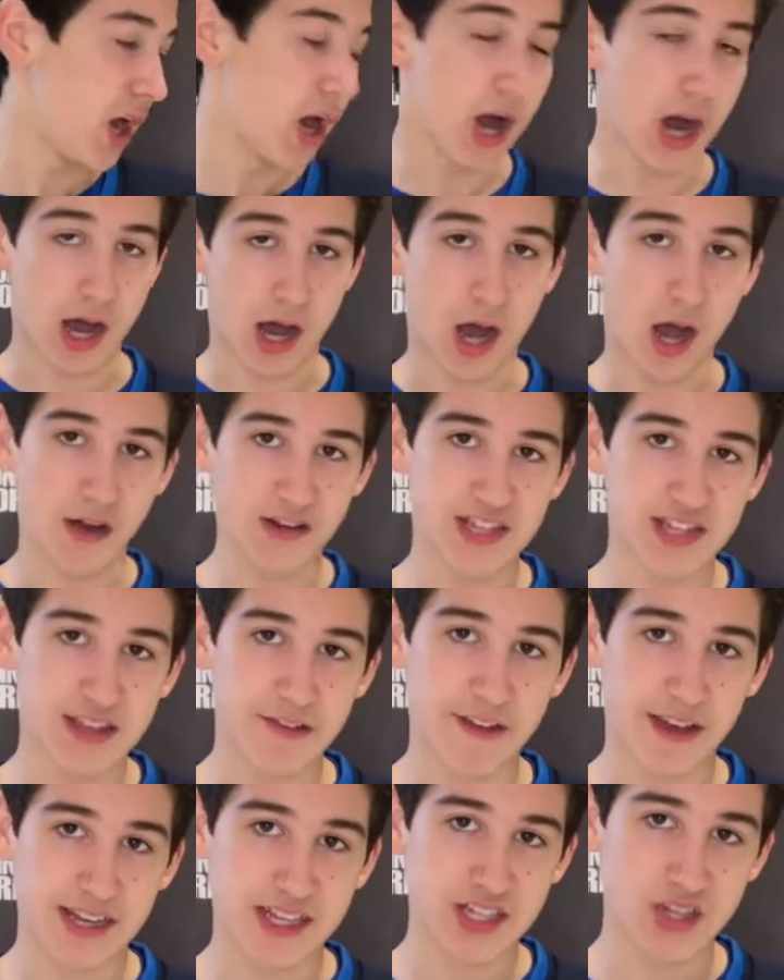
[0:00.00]
On to the
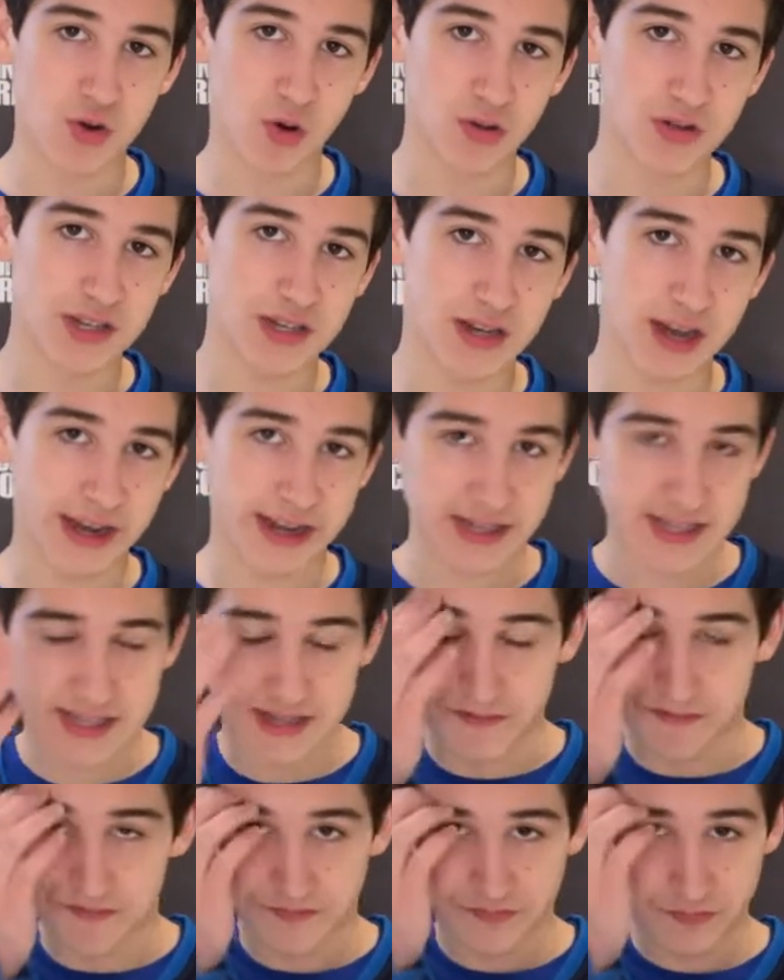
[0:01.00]
Vegas Golden
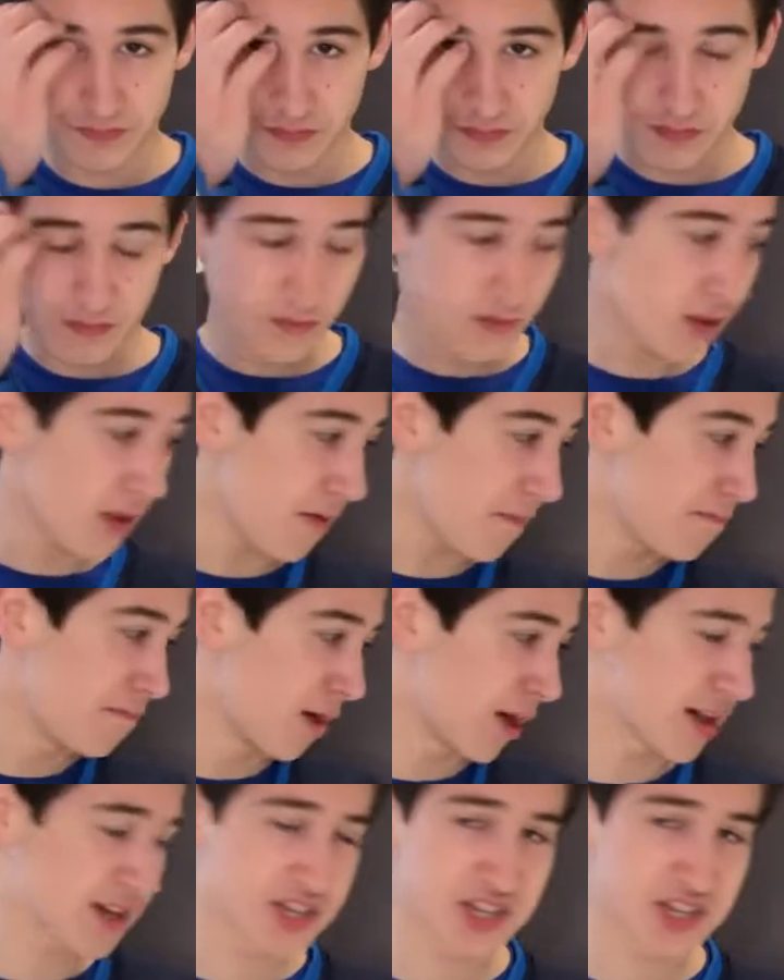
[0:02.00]
Knights. Mark